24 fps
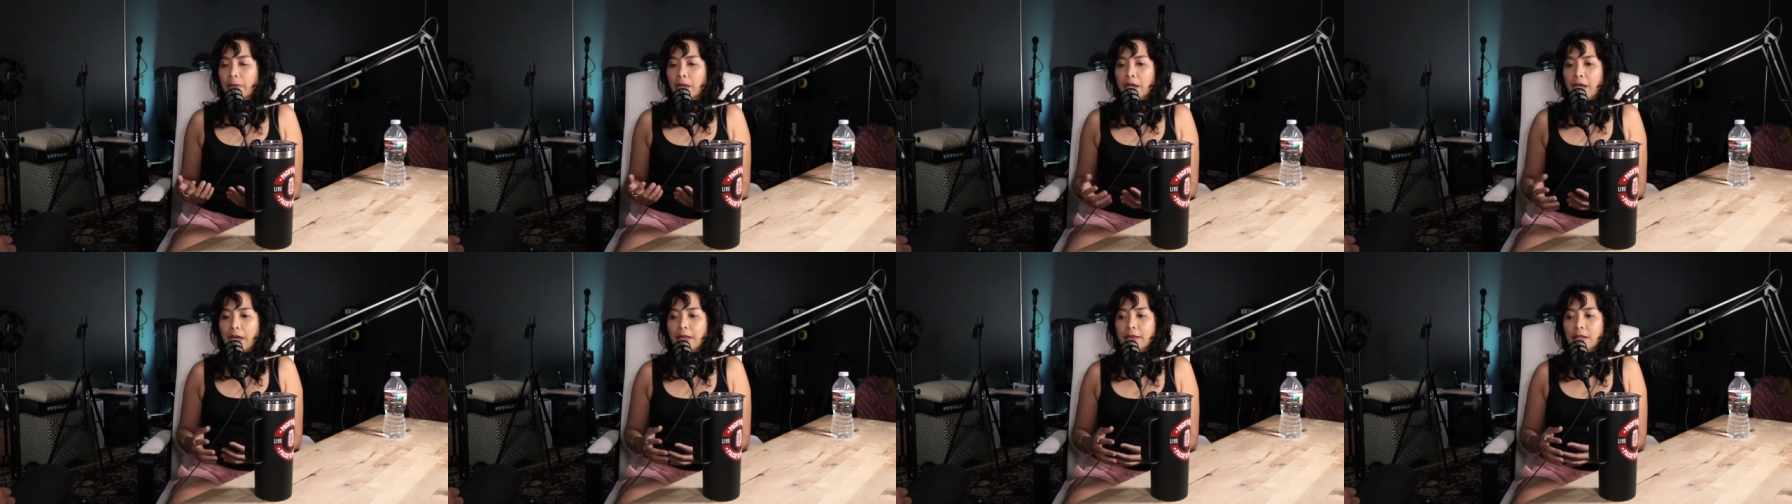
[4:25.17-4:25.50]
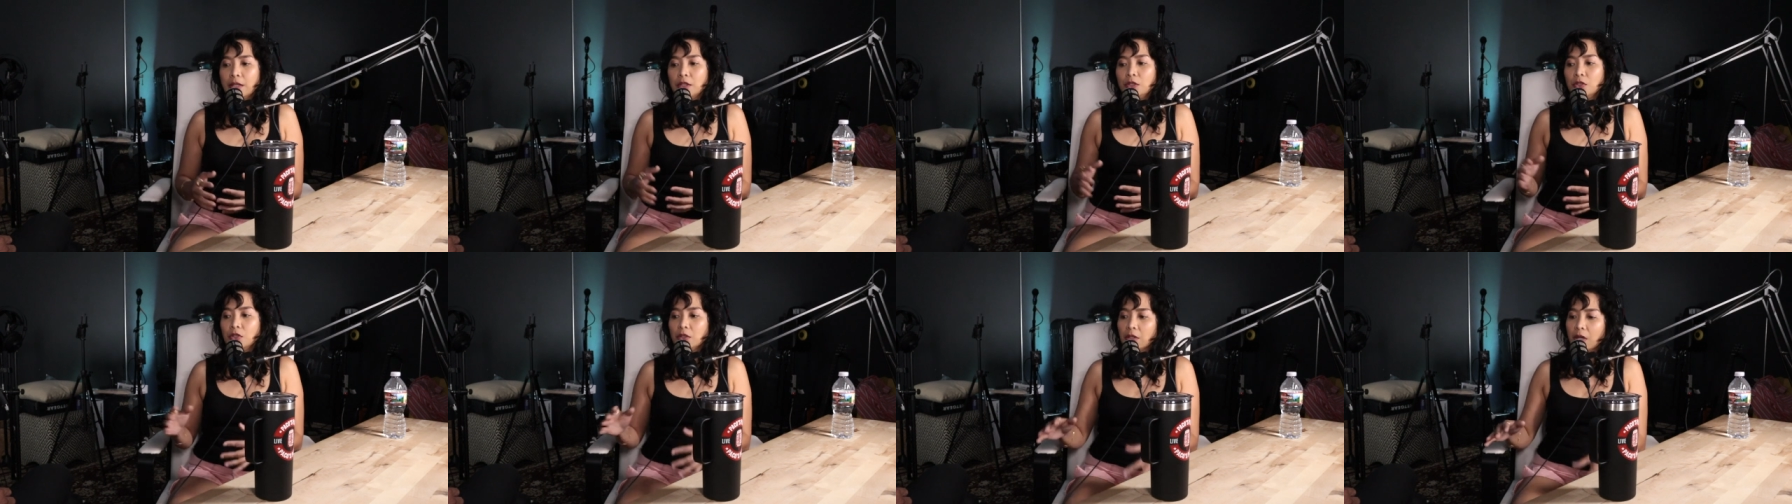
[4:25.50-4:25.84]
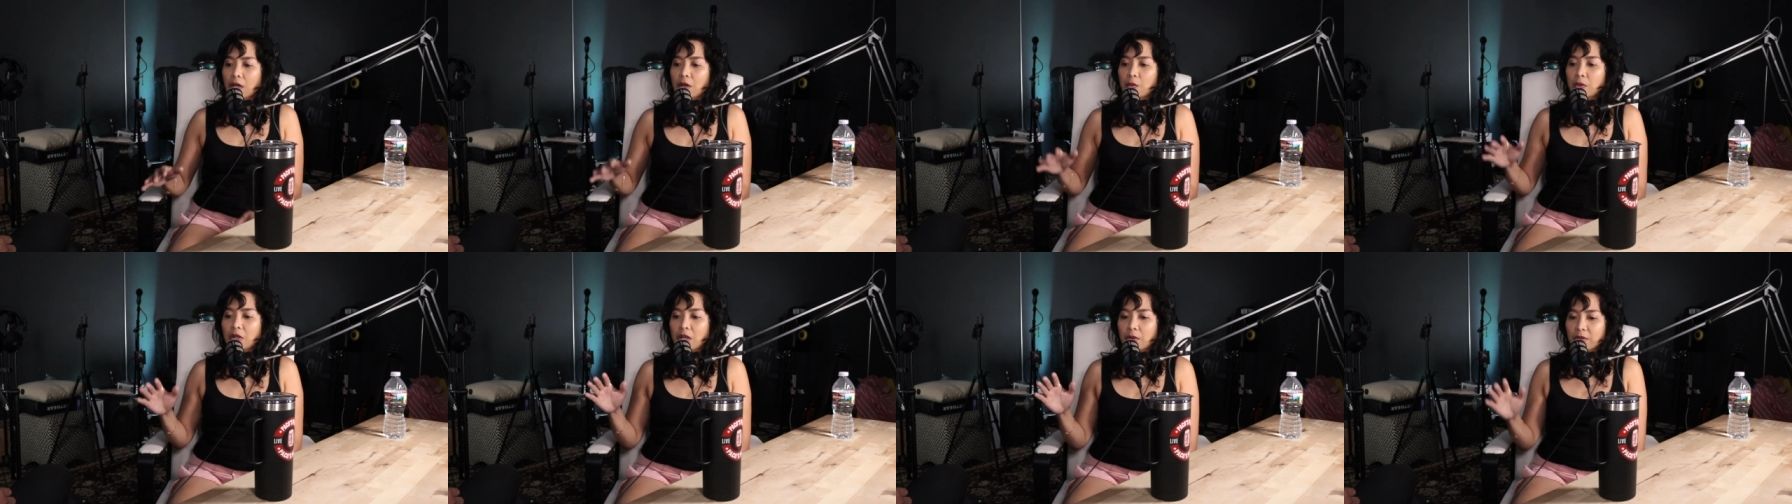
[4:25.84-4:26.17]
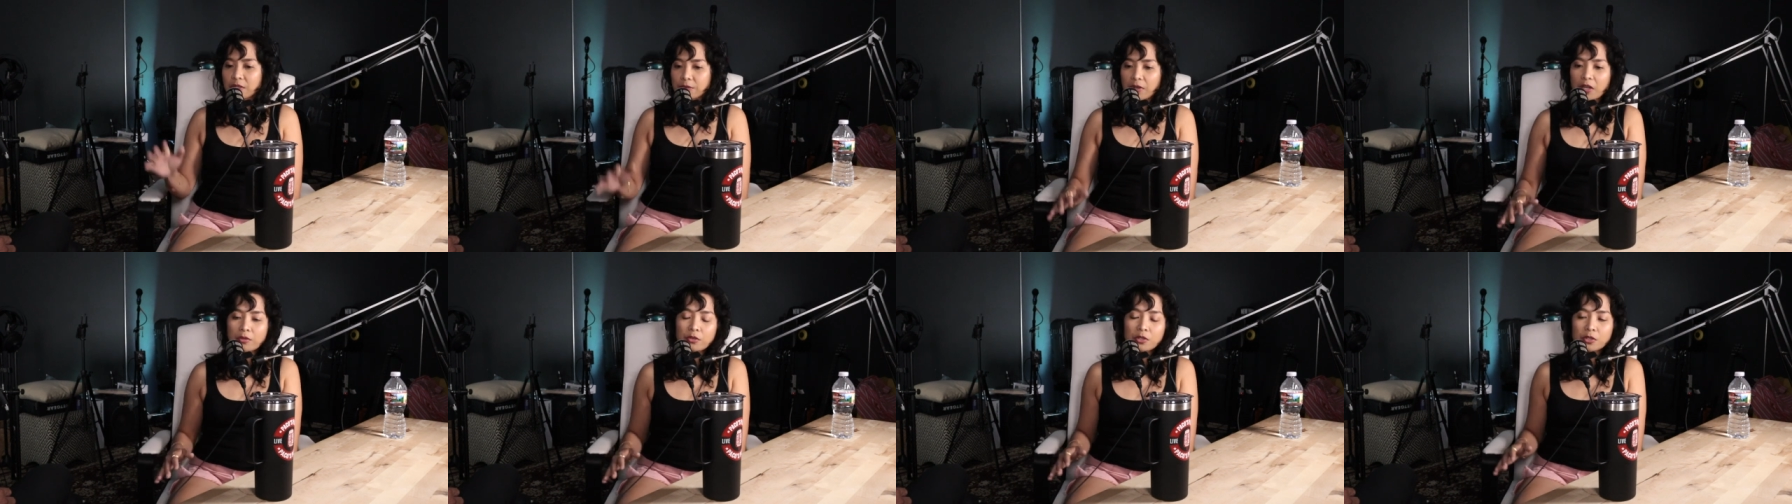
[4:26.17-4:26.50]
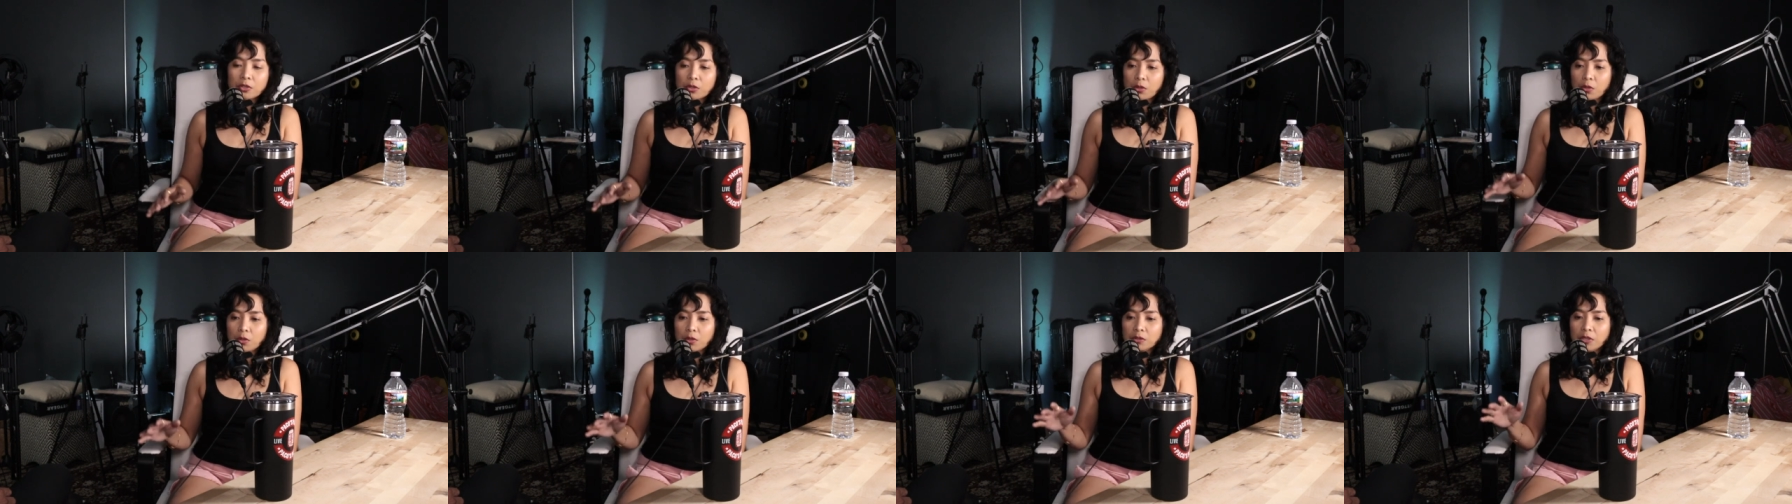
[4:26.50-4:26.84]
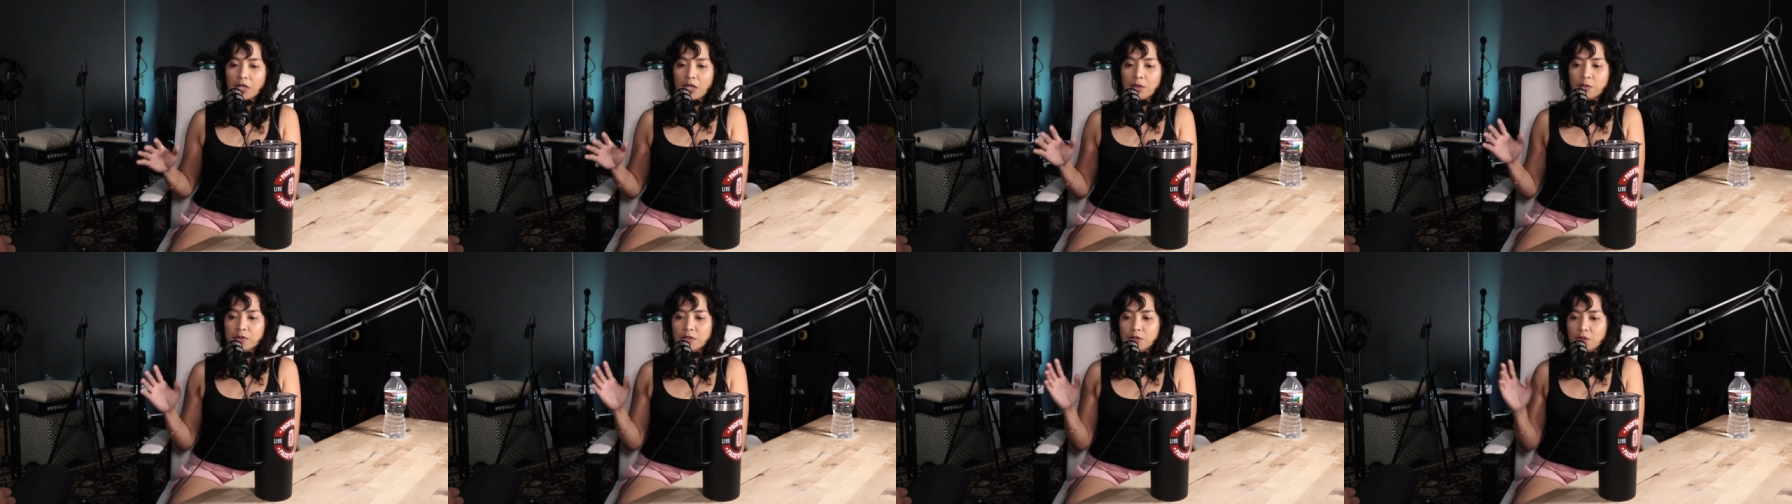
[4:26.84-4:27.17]
And then you know, when I was five years old,
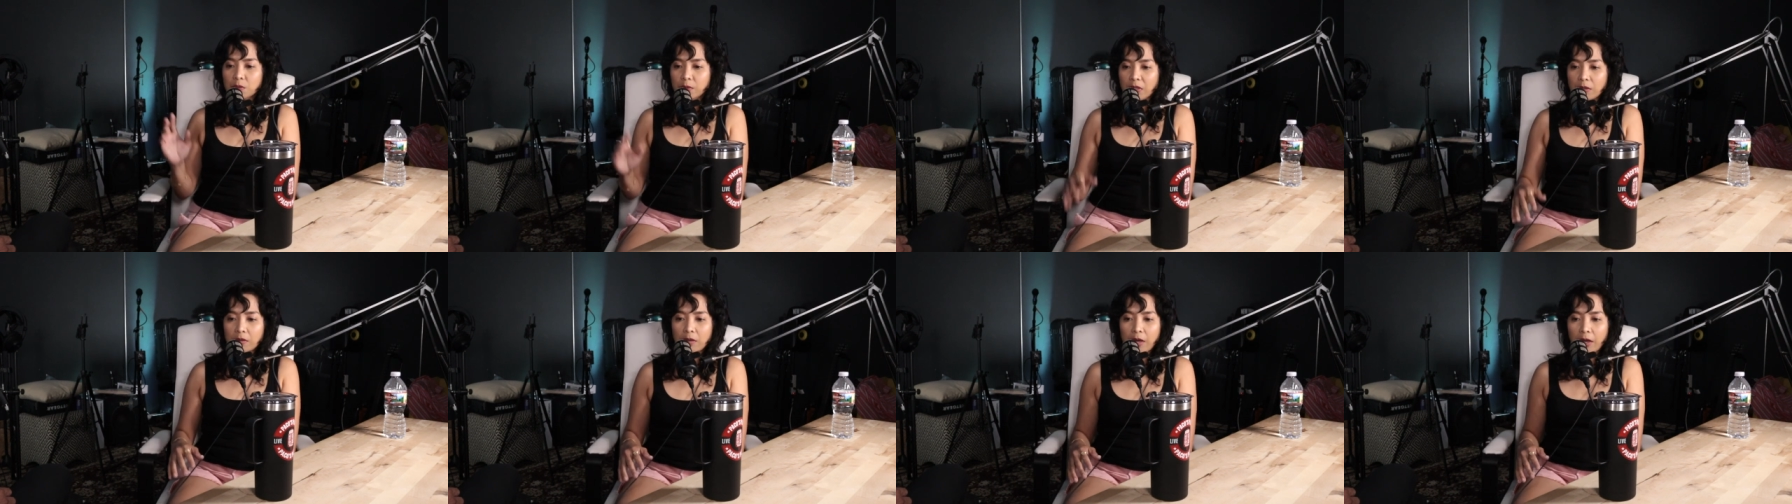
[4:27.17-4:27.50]
I was doing